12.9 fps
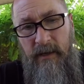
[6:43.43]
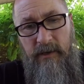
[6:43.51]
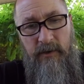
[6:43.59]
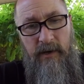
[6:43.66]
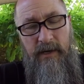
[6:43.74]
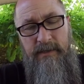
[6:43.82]

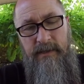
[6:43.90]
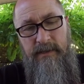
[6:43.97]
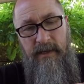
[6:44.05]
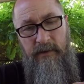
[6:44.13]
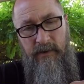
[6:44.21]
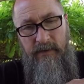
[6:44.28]

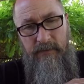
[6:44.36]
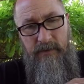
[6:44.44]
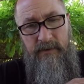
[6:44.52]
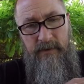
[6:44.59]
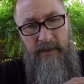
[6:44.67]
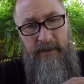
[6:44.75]
Crisis,
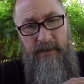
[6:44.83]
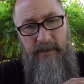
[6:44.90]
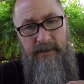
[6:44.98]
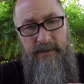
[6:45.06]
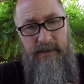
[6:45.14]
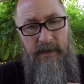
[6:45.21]
however,
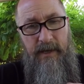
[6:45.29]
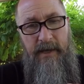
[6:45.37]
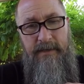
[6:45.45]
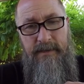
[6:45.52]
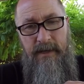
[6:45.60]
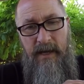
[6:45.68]
is
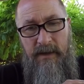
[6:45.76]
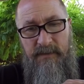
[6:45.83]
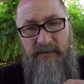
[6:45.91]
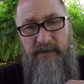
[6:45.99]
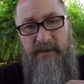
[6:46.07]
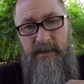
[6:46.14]
a time
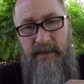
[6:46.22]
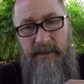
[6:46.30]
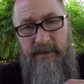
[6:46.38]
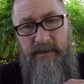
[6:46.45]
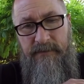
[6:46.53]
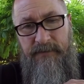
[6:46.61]
of
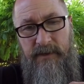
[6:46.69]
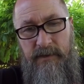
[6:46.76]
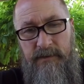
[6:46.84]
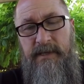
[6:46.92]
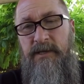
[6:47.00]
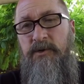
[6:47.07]
intense
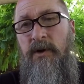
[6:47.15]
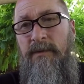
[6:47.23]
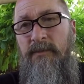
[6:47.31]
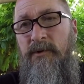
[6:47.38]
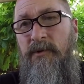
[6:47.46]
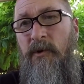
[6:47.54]
difficulty,
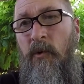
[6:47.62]
trouble,